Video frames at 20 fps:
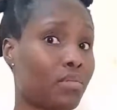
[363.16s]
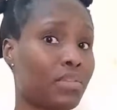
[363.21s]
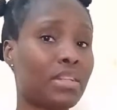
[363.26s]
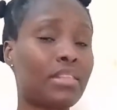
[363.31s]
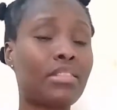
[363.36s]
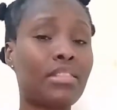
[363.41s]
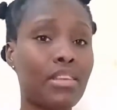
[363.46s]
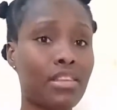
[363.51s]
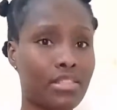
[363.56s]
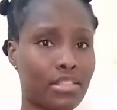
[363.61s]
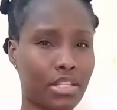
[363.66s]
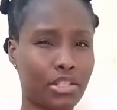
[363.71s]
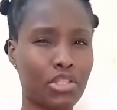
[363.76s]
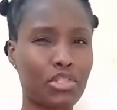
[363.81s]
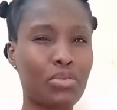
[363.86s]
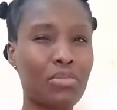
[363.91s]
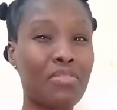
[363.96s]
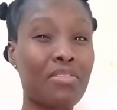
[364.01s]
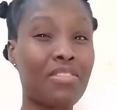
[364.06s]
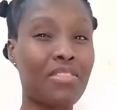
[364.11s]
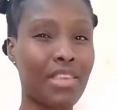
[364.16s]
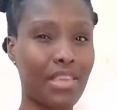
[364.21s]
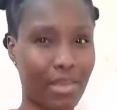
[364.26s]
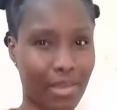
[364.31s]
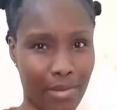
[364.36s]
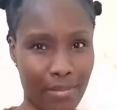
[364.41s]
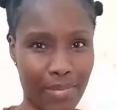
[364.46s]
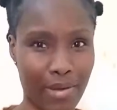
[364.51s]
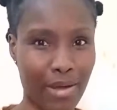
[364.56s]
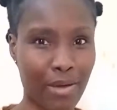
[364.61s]
of the things that you
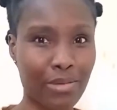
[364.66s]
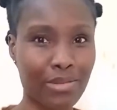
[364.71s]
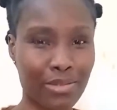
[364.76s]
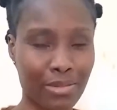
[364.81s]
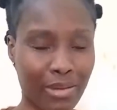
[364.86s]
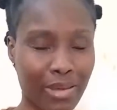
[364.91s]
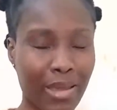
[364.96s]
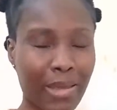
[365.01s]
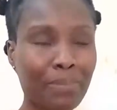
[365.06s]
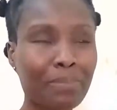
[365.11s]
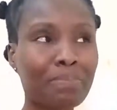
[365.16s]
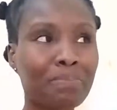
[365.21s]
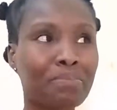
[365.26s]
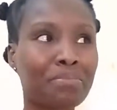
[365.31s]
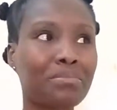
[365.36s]
think about, okay?